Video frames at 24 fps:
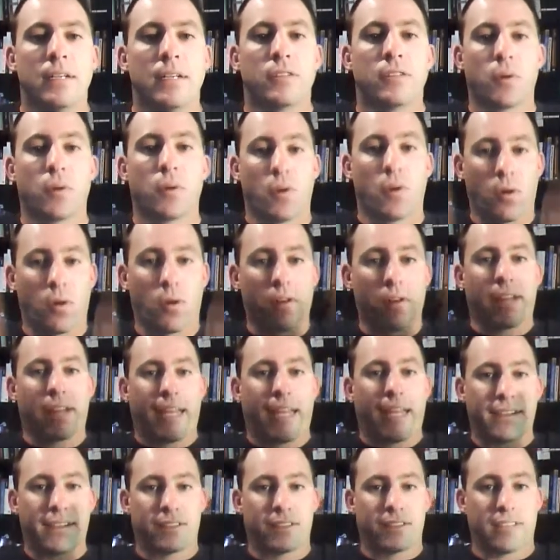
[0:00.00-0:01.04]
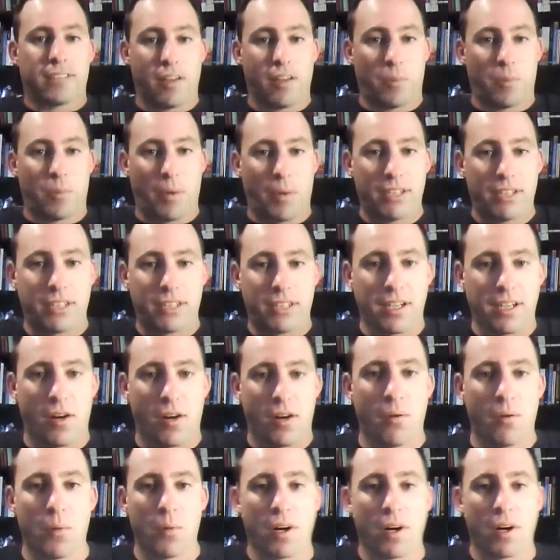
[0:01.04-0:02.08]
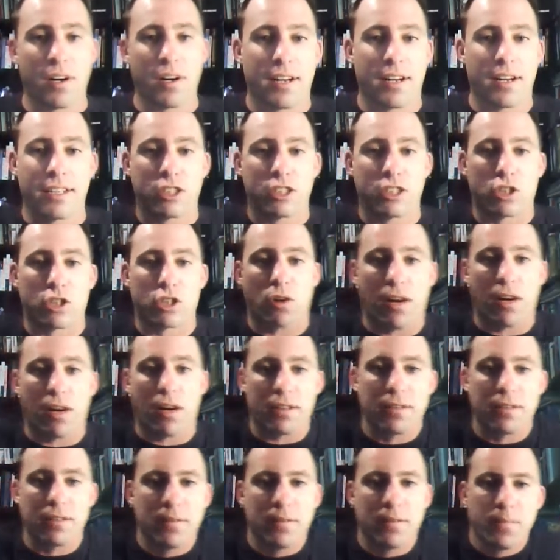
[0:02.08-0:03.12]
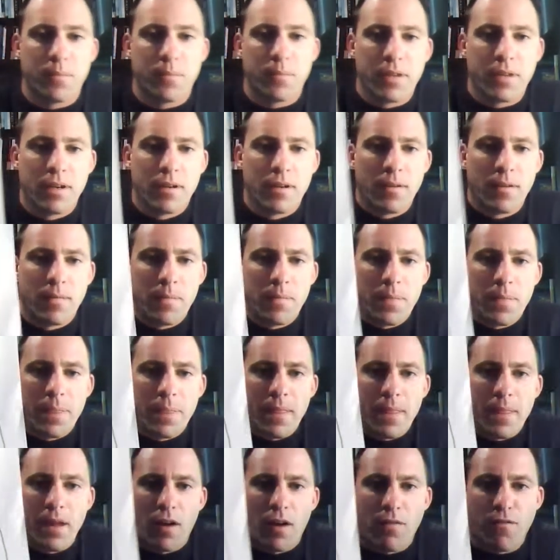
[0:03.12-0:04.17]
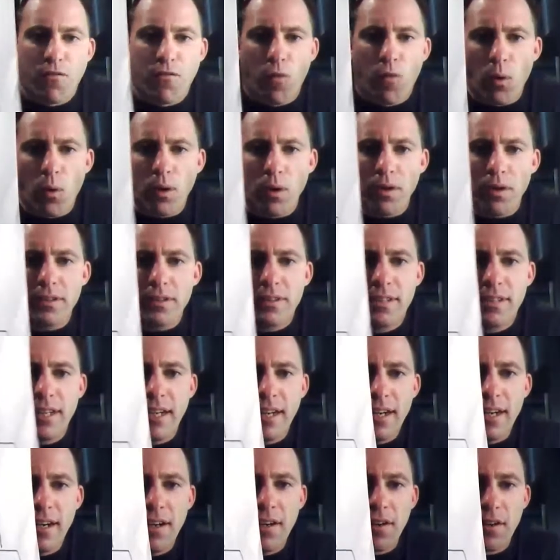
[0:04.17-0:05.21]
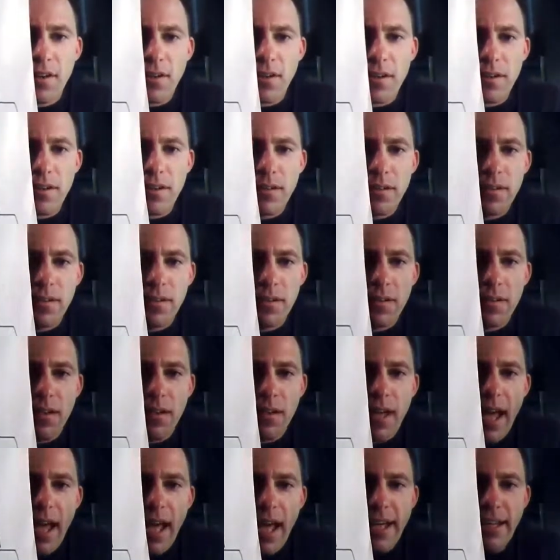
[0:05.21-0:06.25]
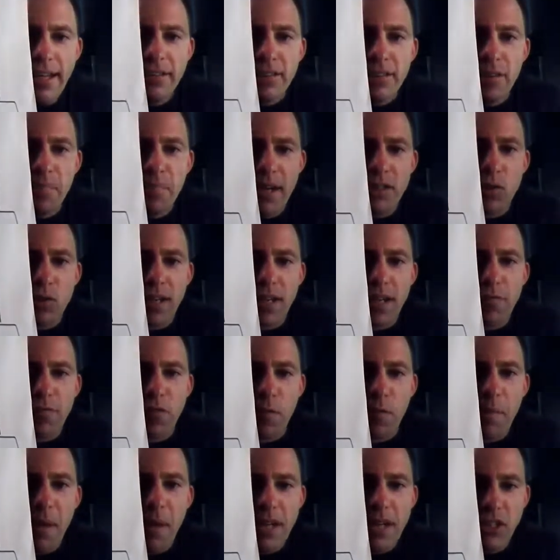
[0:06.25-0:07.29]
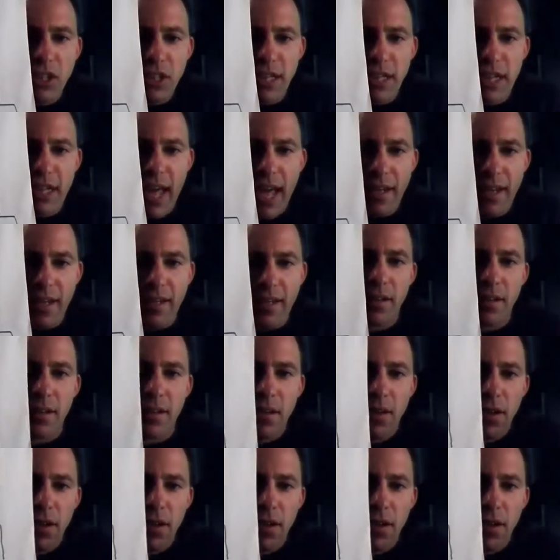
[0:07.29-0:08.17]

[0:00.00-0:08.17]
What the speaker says: So in order to get this celebration going, we're going to construct a four-tiered asymmetric information cake, which